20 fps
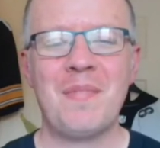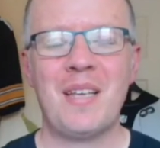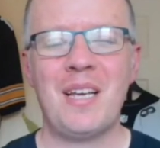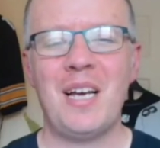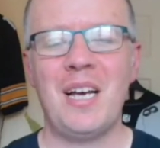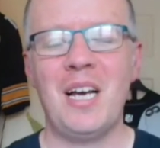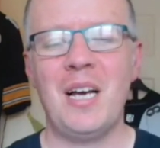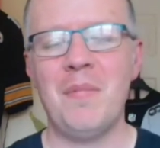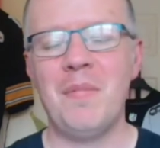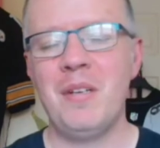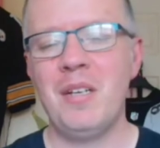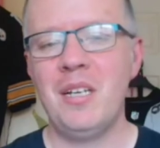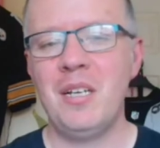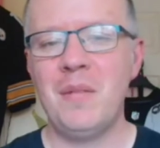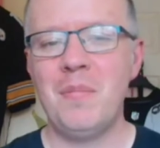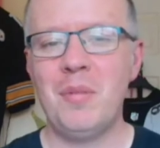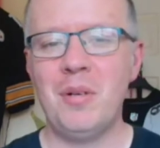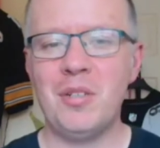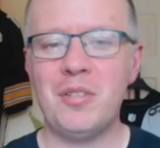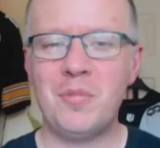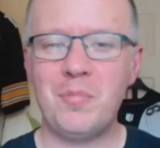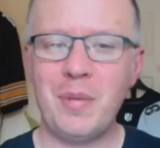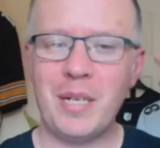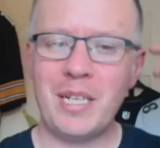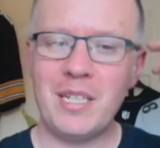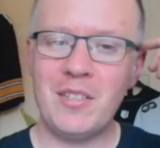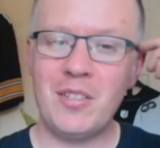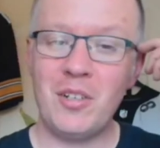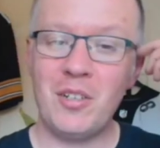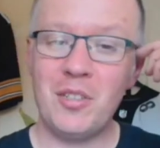But
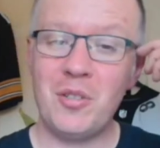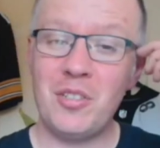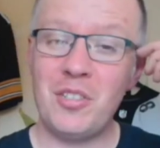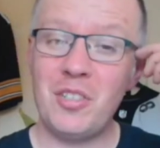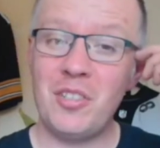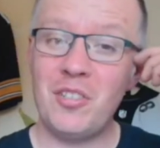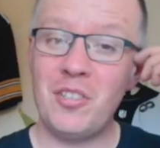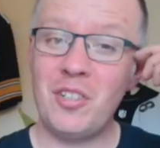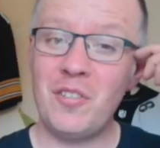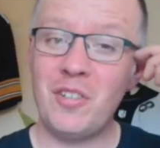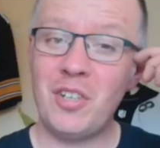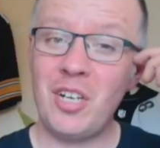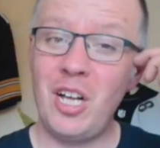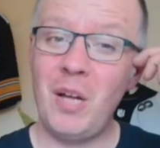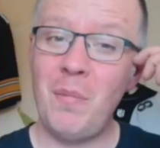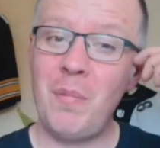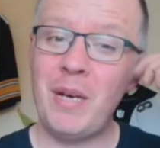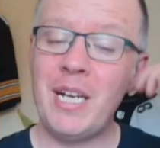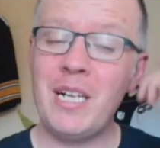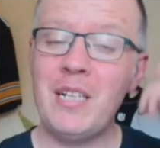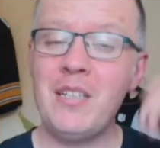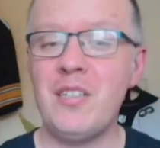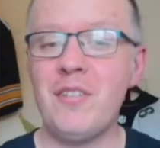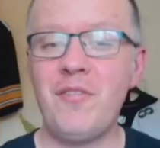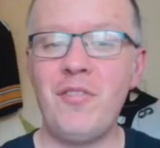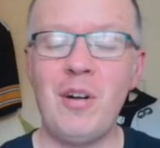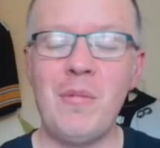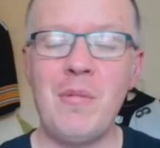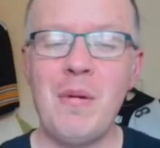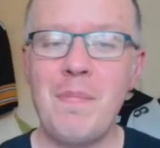Pickens also is the son of Carl Pickens, the
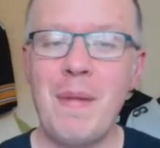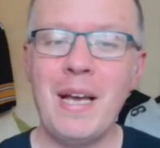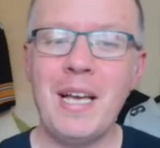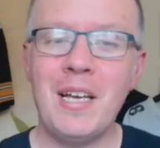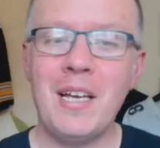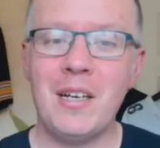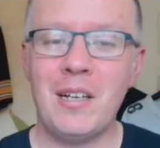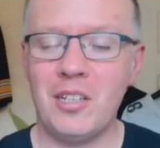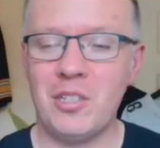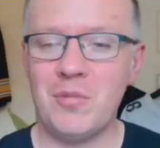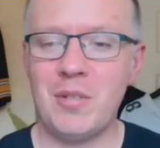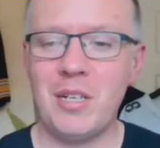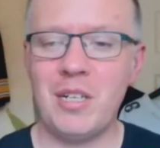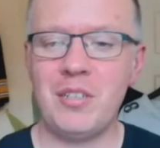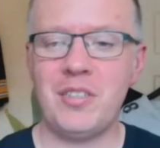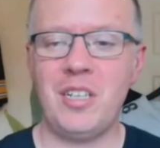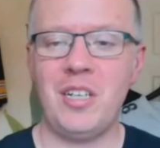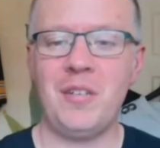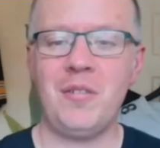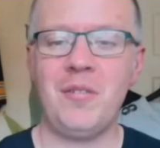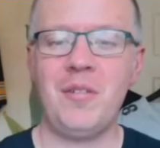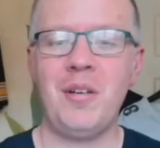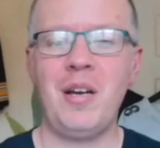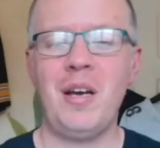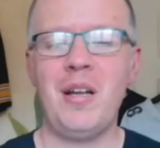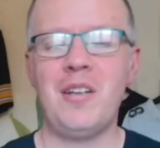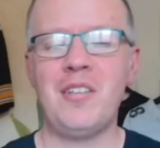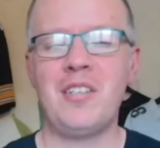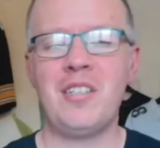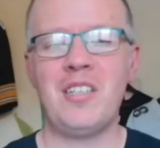former Bengal as well. So
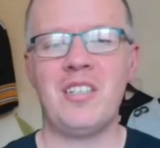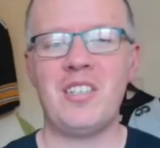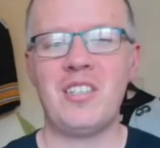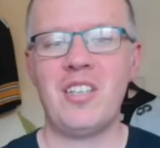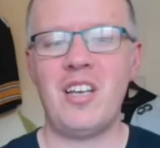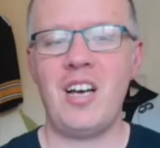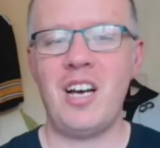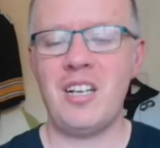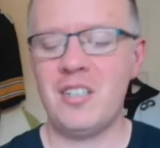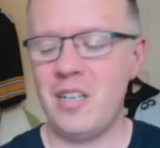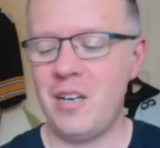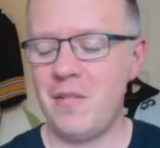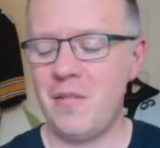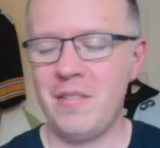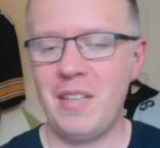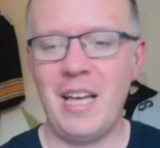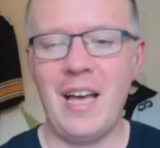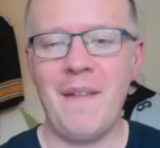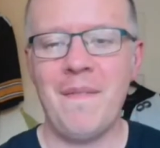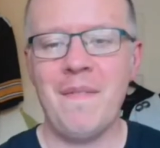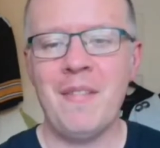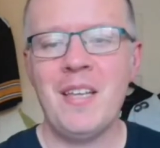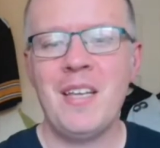just a side note there.